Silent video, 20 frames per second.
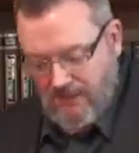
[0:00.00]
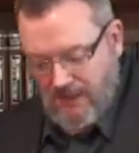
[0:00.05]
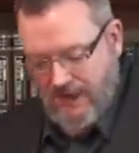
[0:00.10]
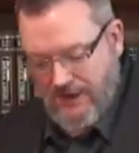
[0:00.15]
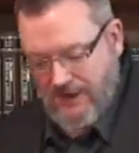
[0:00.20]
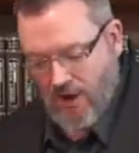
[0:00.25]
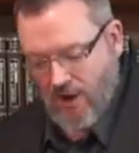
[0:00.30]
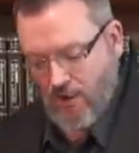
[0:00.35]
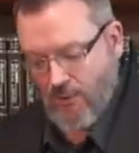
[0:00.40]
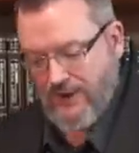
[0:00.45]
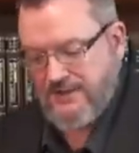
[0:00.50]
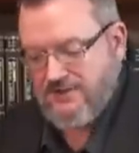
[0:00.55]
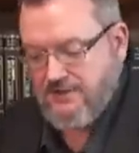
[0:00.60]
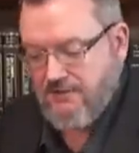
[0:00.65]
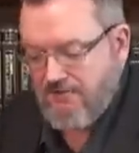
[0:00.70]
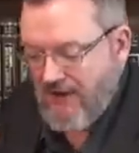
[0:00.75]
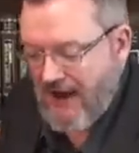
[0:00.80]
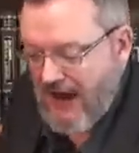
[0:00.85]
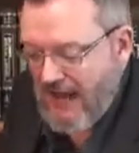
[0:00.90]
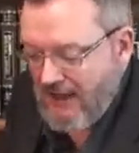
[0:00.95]
And always
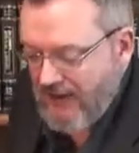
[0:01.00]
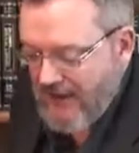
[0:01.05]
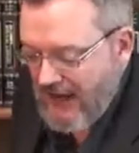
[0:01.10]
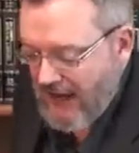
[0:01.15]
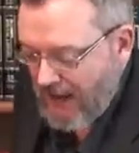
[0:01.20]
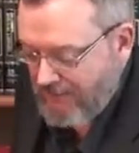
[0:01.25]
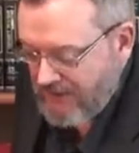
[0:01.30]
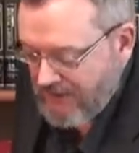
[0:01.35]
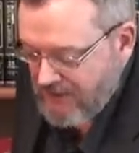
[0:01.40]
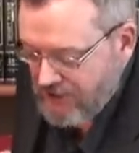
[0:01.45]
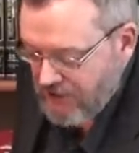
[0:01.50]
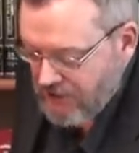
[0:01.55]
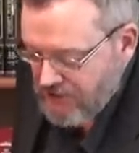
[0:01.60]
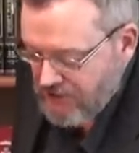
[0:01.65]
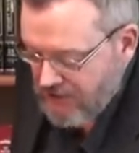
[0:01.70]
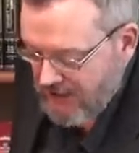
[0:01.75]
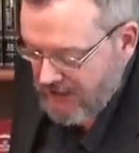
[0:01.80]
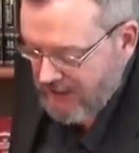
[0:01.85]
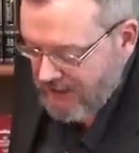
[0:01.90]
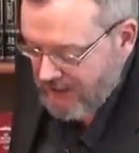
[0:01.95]
a violent
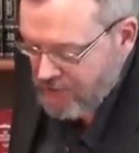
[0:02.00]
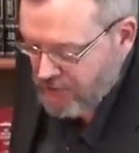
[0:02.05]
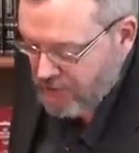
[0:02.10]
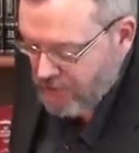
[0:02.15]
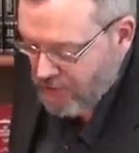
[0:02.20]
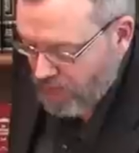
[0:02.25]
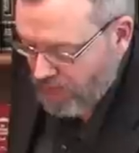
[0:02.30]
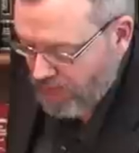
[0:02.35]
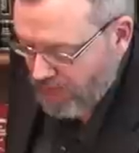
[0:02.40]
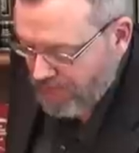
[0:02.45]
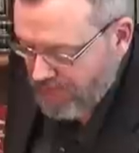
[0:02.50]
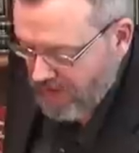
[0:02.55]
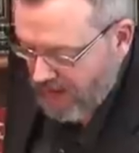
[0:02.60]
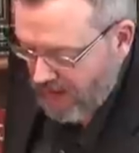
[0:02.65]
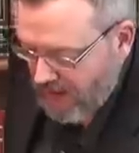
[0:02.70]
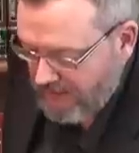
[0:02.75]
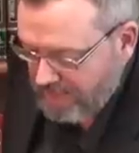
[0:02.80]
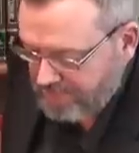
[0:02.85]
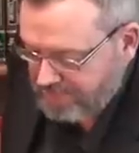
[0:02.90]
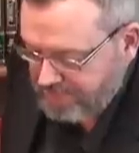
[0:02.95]
opposition against the Word of
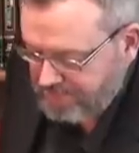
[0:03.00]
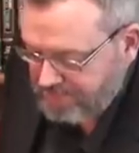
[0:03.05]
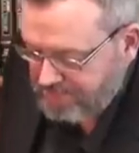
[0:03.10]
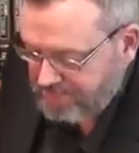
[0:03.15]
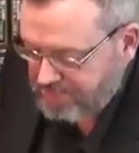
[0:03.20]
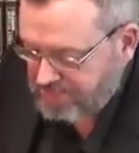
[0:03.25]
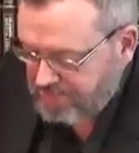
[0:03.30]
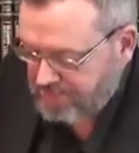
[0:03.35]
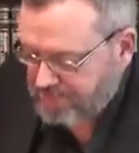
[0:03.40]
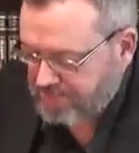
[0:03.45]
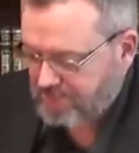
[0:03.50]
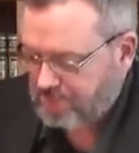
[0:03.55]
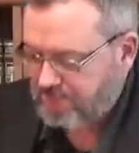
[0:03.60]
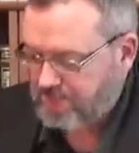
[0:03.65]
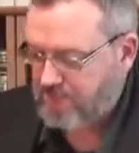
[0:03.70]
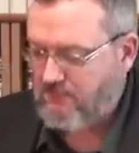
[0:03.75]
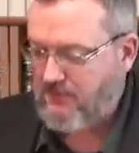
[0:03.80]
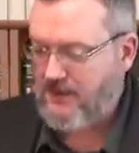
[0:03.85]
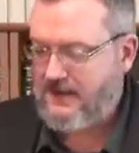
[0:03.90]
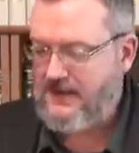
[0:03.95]
God.
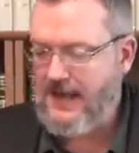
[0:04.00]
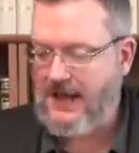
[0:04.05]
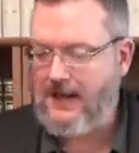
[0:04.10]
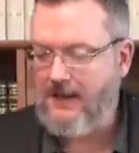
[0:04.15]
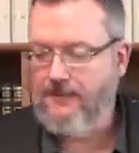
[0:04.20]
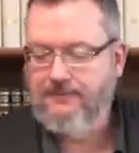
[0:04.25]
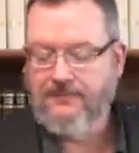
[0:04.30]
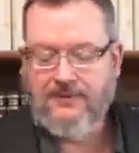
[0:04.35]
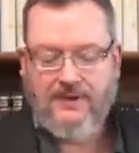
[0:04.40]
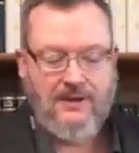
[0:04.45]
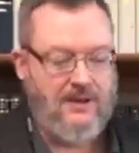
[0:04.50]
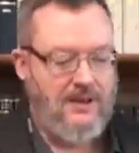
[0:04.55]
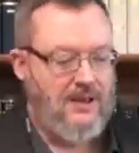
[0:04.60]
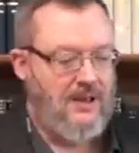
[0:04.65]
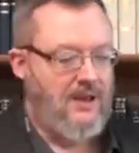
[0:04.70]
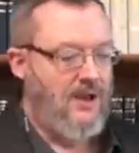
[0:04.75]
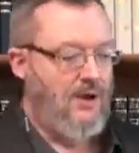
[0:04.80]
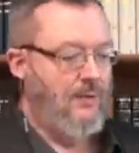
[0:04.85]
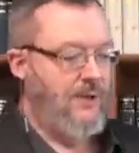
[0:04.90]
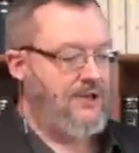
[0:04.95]
Now,
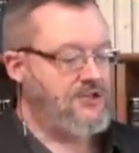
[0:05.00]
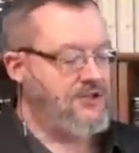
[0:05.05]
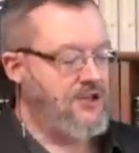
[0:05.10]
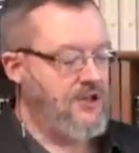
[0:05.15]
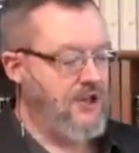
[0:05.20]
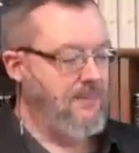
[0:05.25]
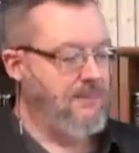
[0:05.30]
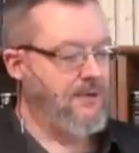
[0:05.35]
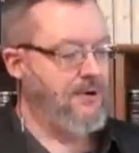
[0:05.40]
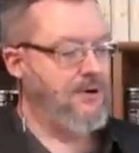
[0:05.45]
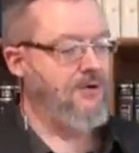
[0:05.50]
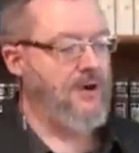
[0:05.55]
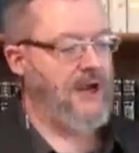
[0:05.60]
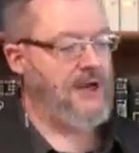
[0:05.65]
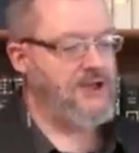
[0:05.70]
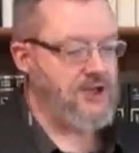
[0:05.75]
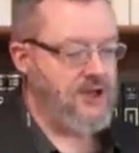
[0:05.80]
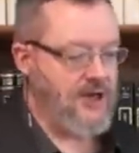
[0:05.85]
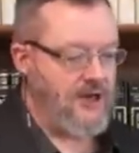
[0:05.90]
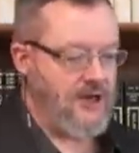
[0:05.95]
we see a
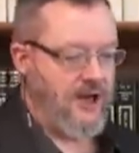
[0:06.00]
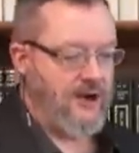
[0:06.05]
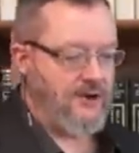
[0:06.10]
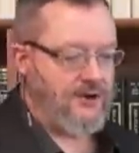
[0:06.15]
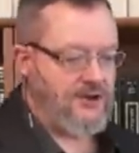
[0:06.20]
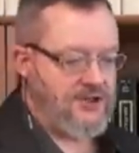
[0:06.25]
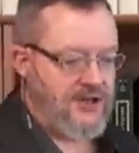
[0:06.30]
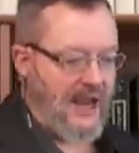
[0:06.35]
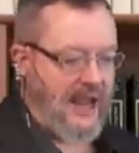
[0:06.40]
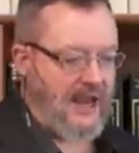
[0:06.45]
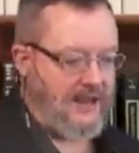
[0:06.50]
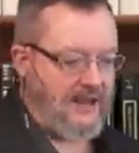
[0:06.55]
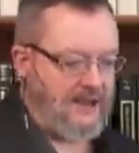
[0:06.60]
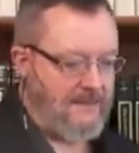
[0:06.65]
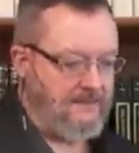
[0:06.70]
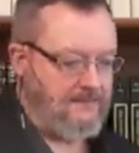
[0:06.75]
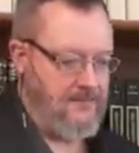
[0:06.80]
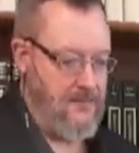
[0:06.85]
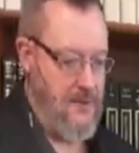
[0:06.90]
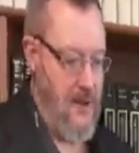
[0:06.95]
progression in understanding